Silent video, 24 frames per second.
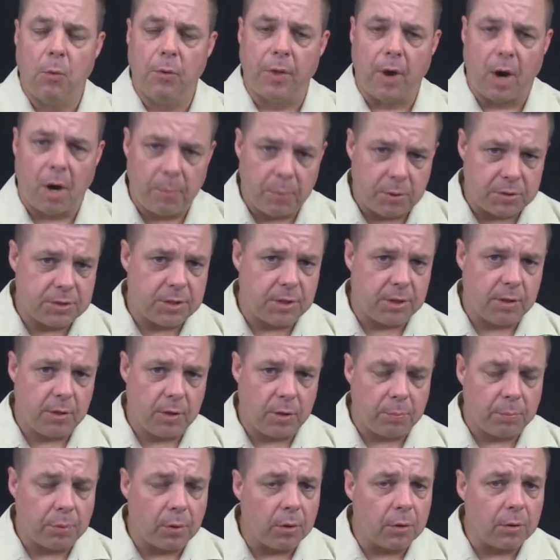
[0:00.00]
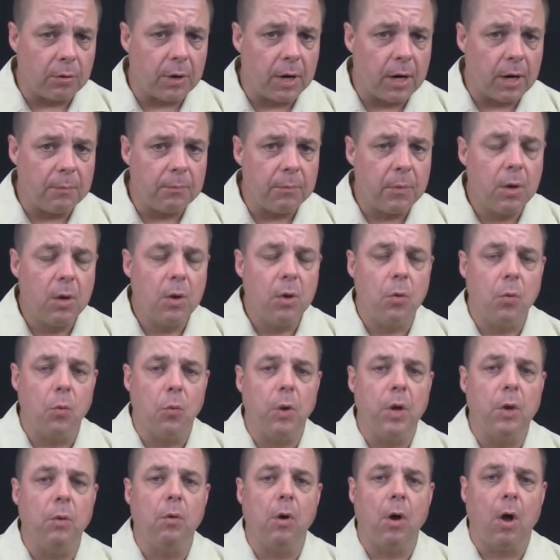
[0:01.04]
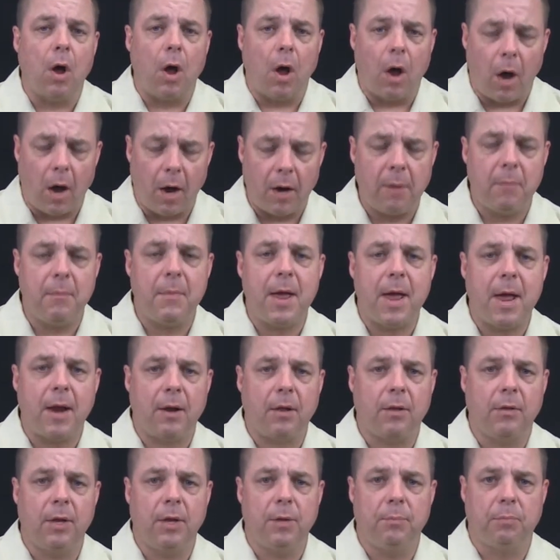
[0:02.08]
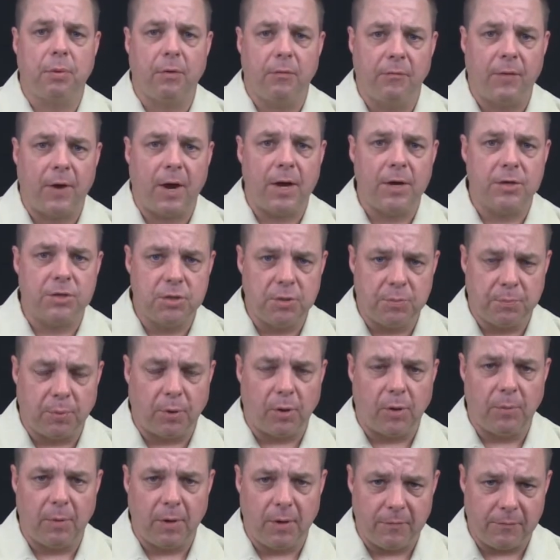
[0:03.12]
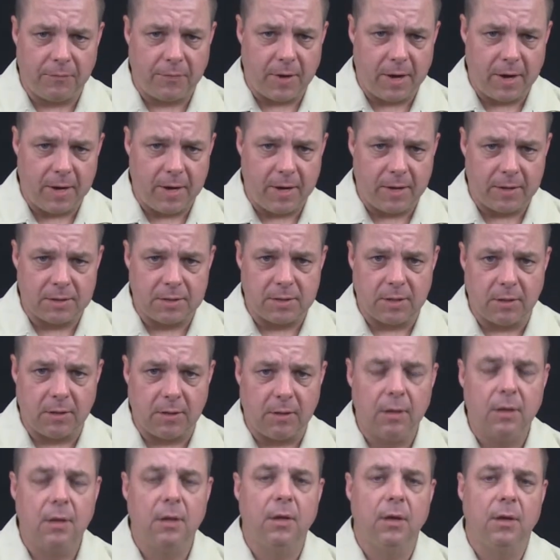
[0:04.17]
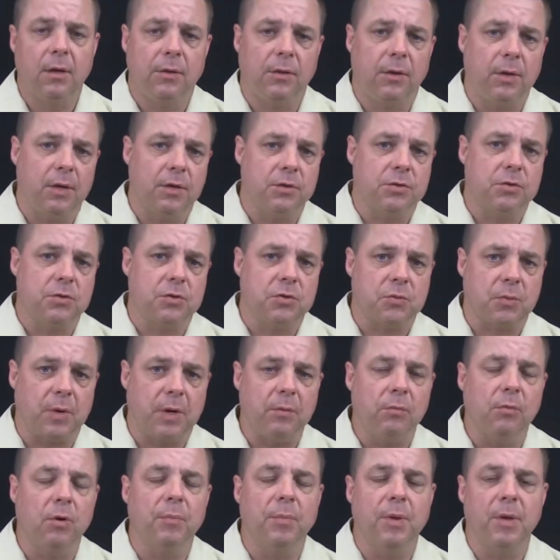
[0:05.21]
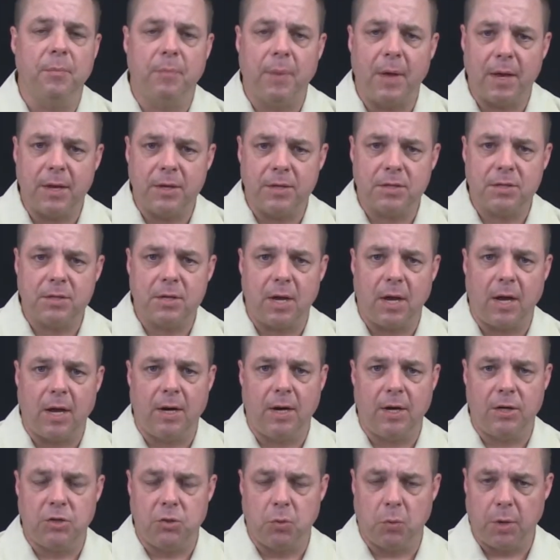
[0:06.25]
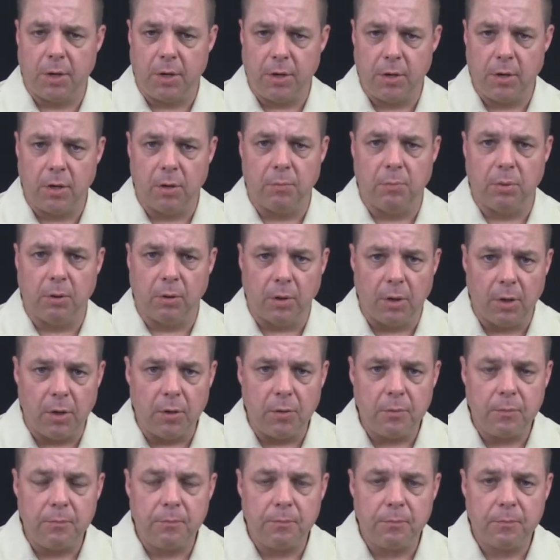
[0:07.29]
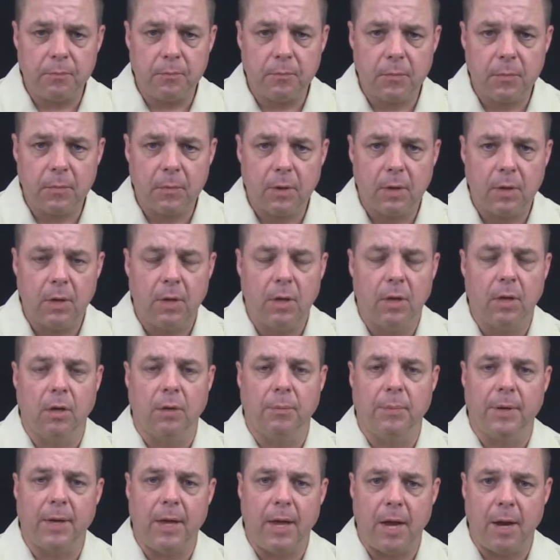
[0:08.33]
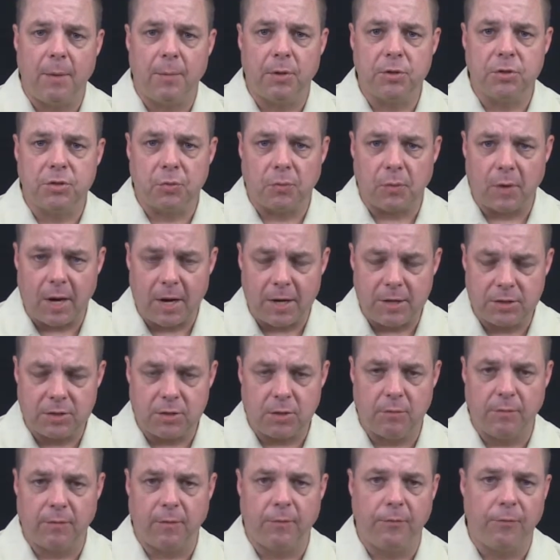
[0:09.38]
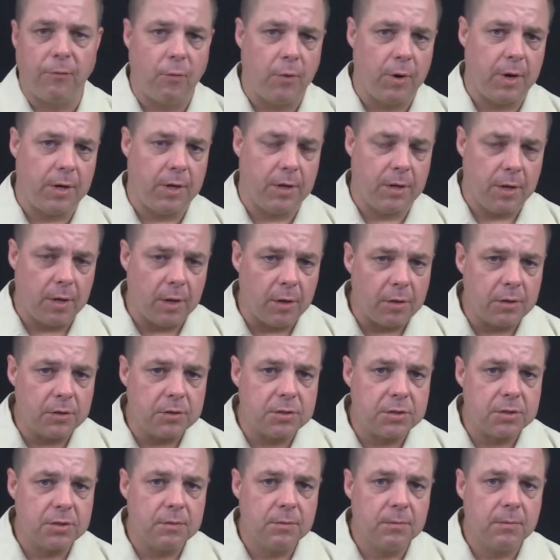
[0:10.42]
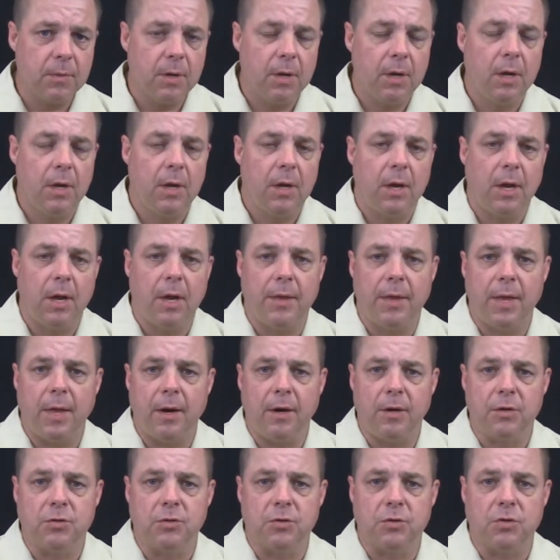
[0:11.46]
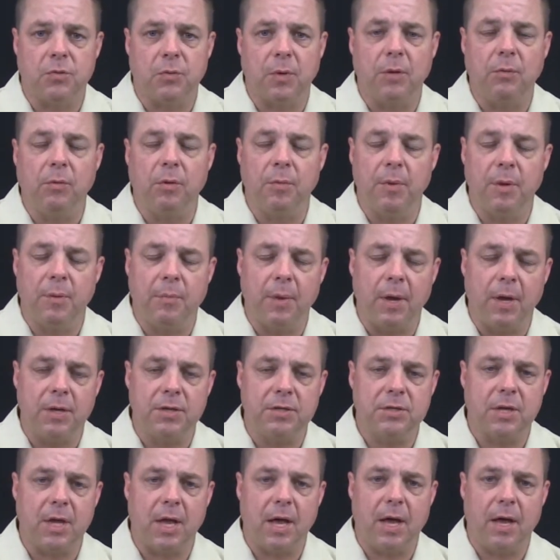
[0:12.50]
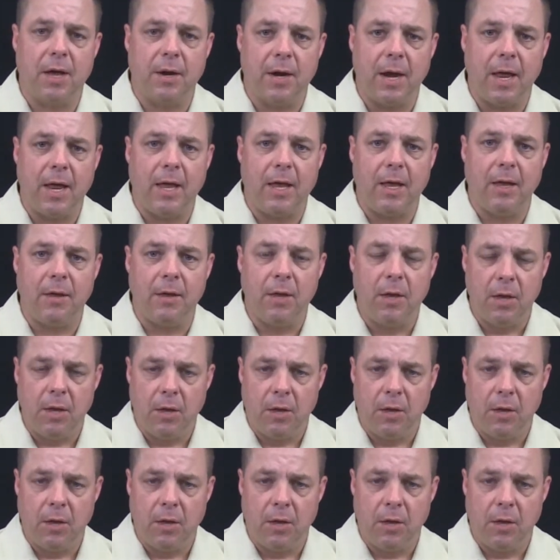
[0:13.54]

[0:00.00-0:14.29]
With our particular program, we will automatically provide you permanent financing. The interest rate will be based on a 20-year balloon. It'll be amortized over 40 years, and that interest rate will be based on a